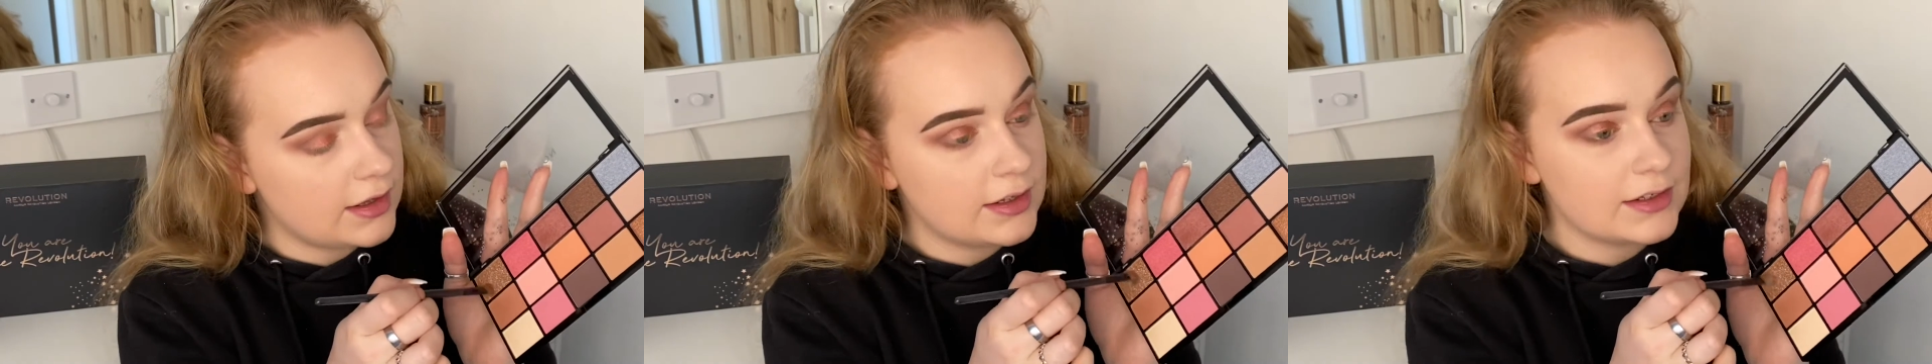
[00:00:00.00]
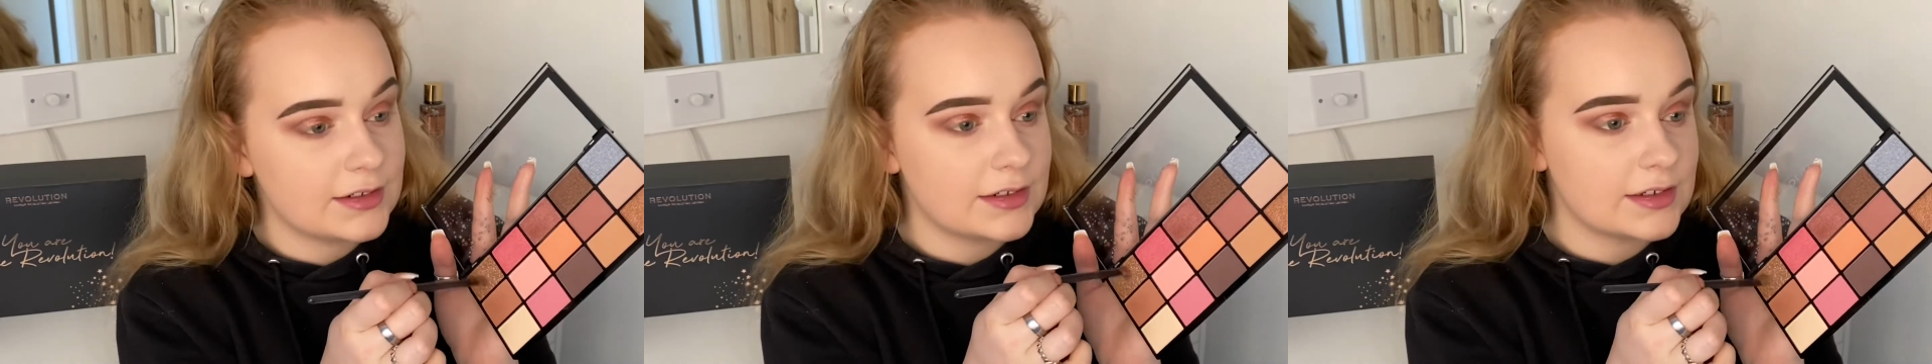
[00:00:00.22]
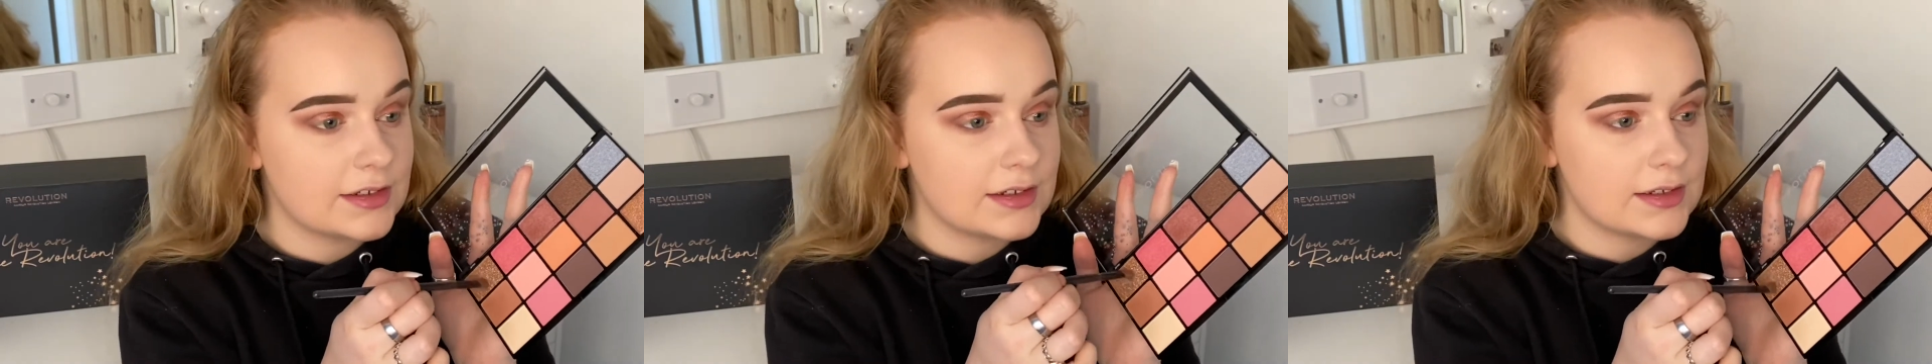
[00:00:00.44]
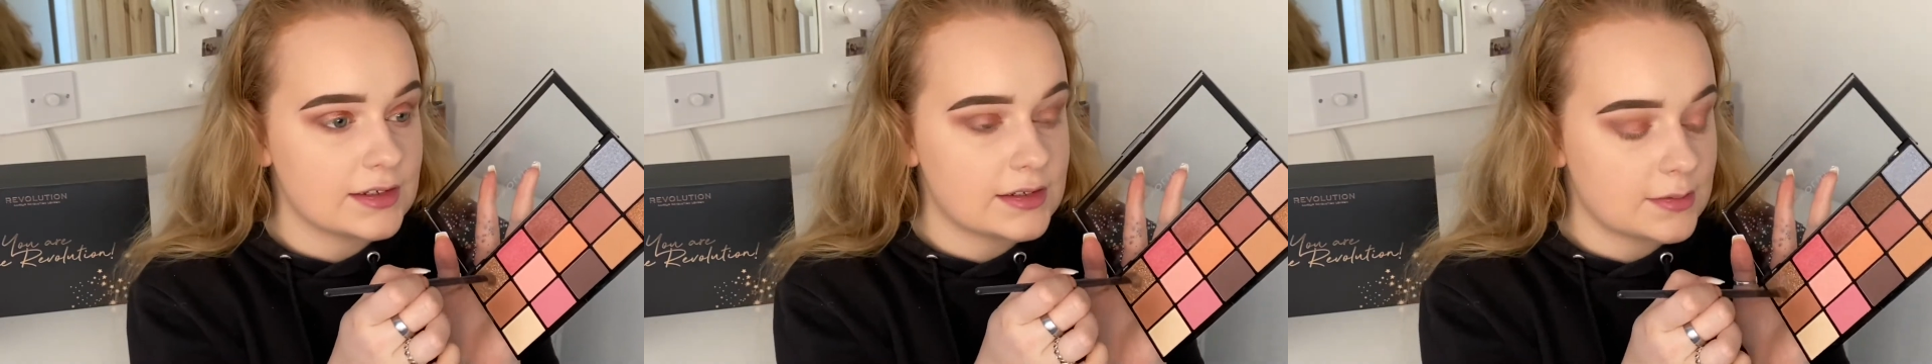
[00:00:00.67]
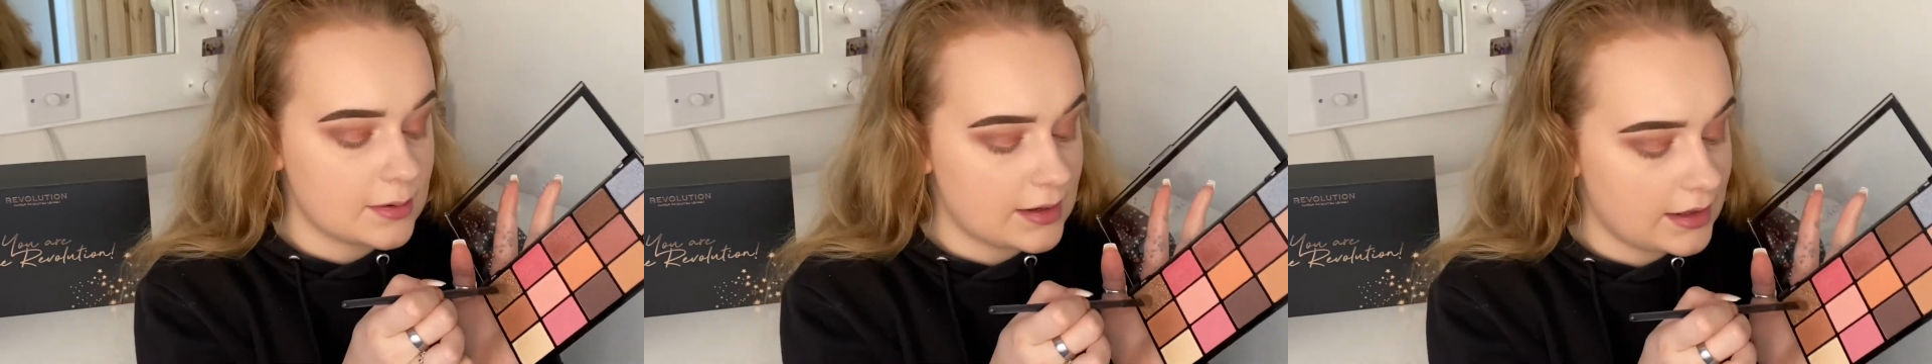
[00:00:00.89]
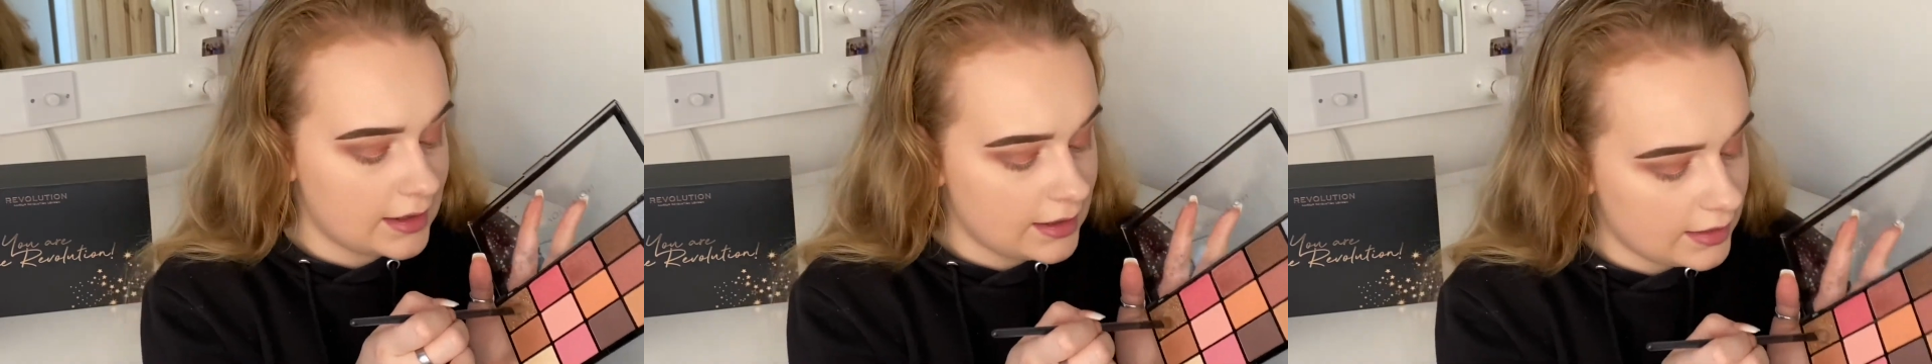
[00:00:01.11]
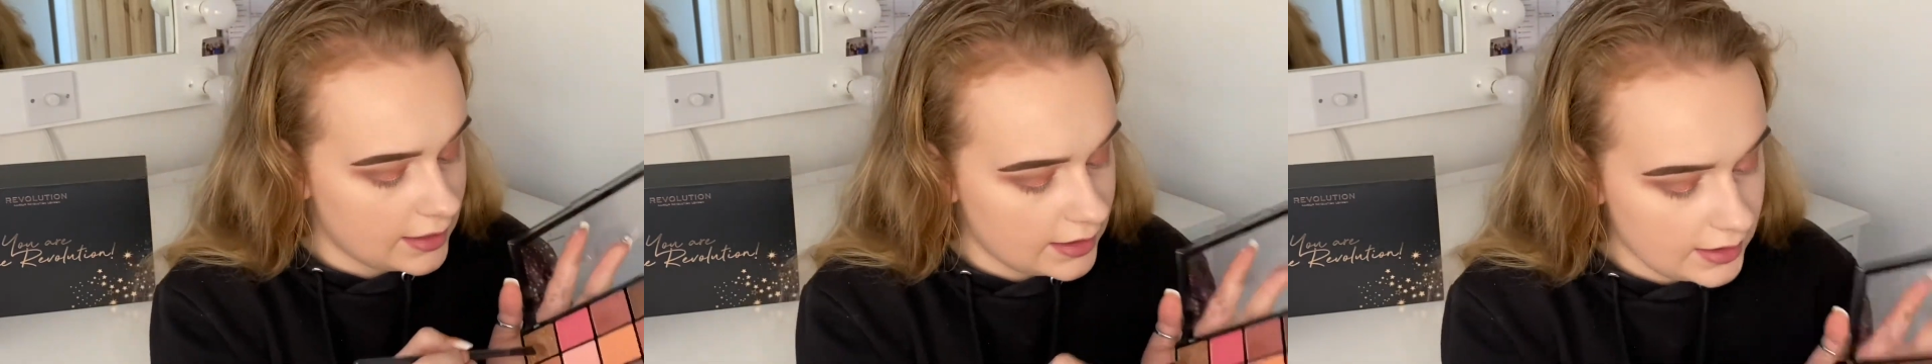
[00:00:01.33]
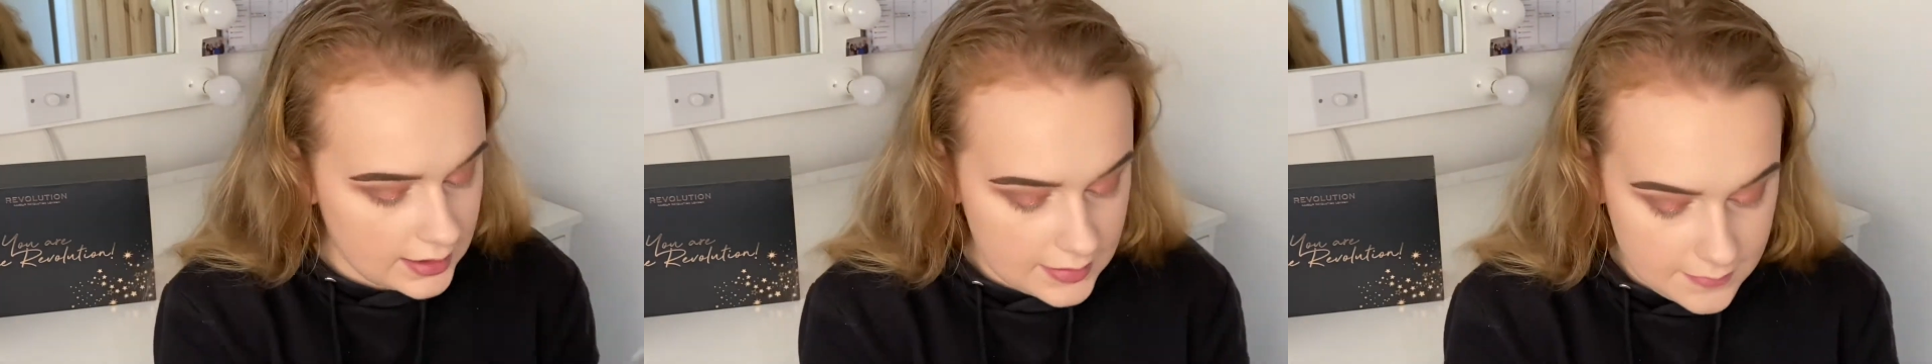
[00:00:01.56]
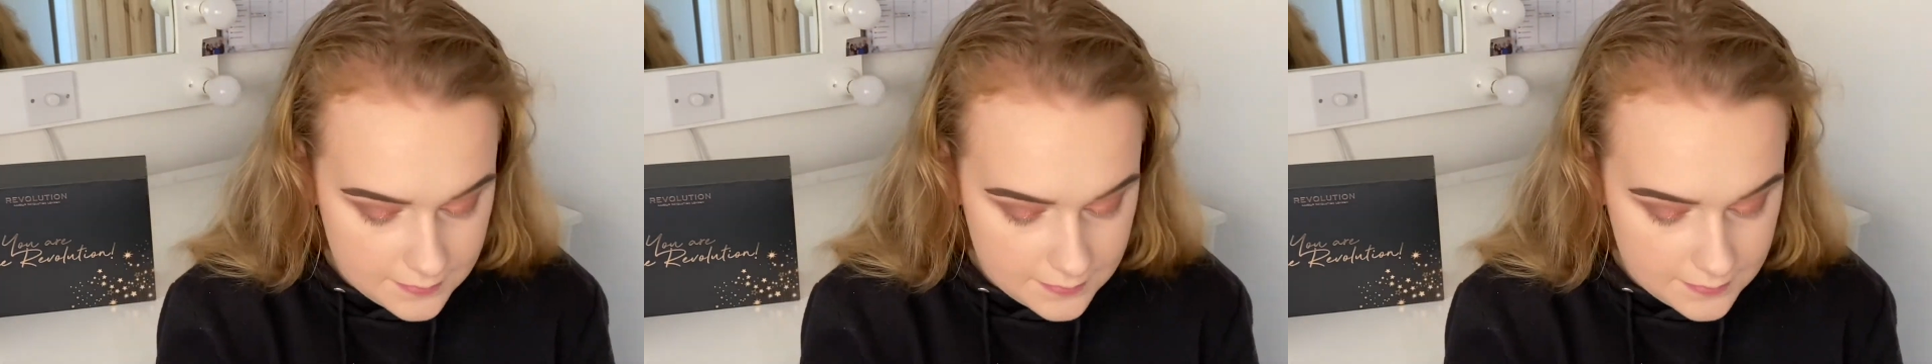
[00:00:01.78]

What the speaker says: Just swirl it in there